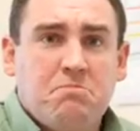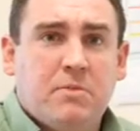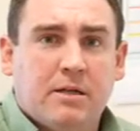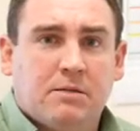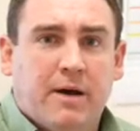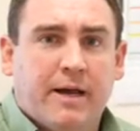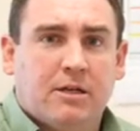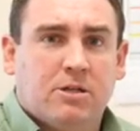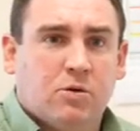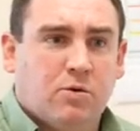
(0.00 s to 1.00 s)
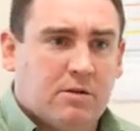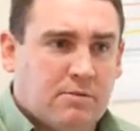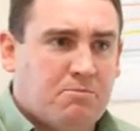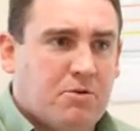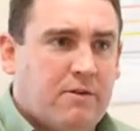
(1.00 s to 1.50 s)
it's making sure it's
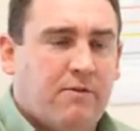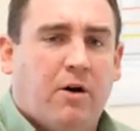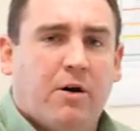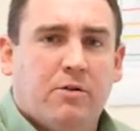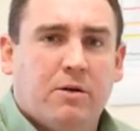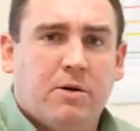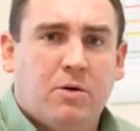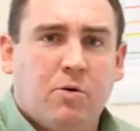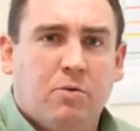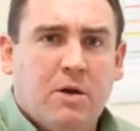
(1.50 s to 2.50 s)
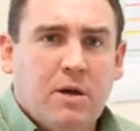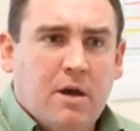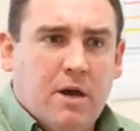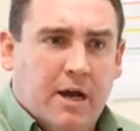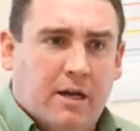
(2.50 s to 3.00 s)
pretty vital that we all
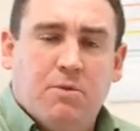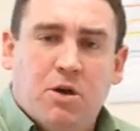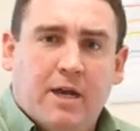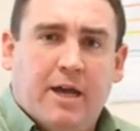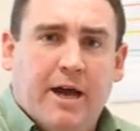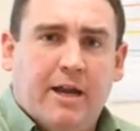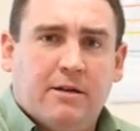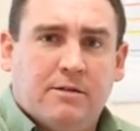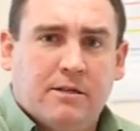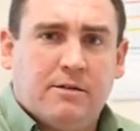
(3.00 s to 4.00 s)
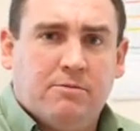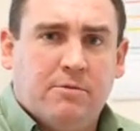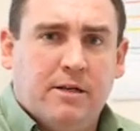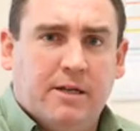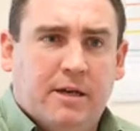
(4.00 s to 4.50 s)
are communicating, because that's
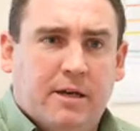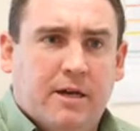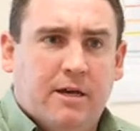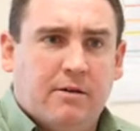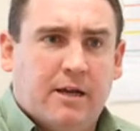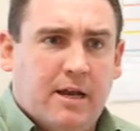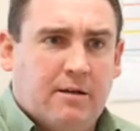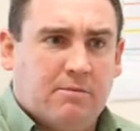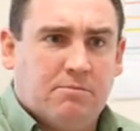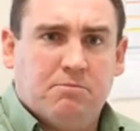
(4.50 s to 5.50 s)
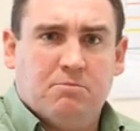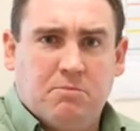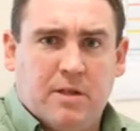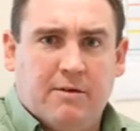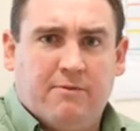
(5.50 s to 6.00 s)
really key in getting
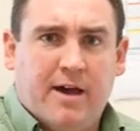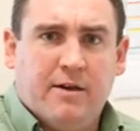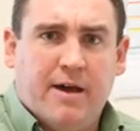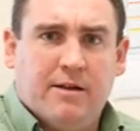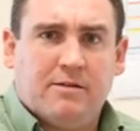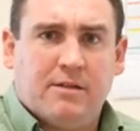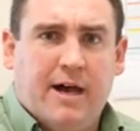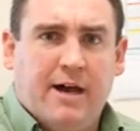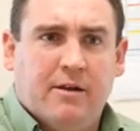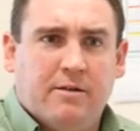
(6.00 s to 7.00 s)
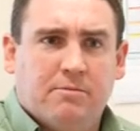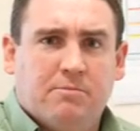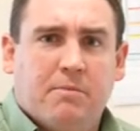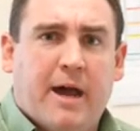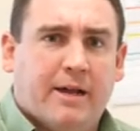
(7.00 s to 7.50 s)
that value-added sale and
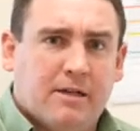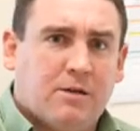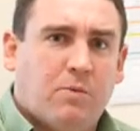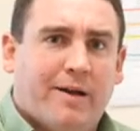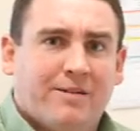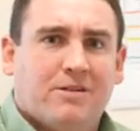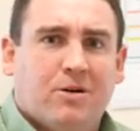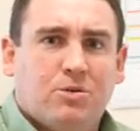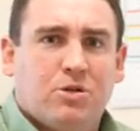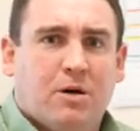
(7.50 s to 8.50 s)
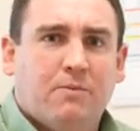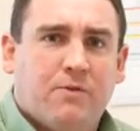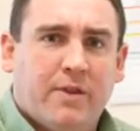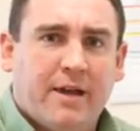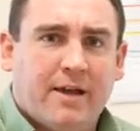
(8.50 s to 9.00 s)
make us a one-stop shop
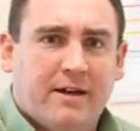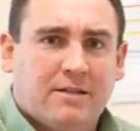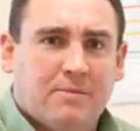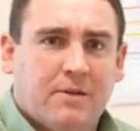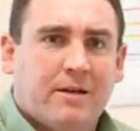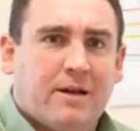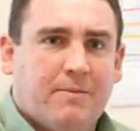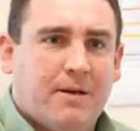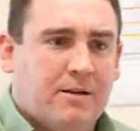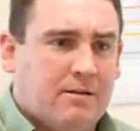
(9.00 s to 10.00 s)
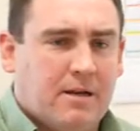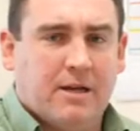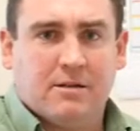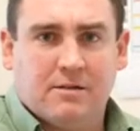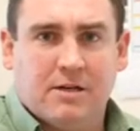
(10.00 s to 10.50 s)
for that customer that come in
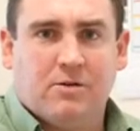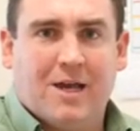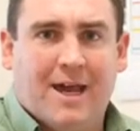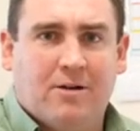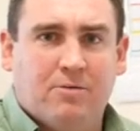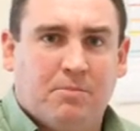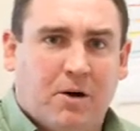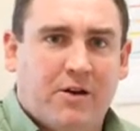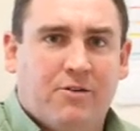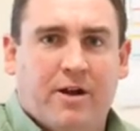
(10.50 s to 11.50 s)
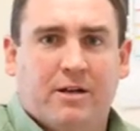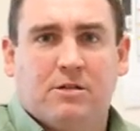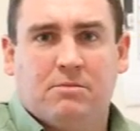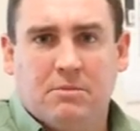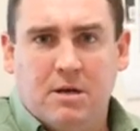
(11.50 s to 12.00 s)
and can sell cattle, buy drench,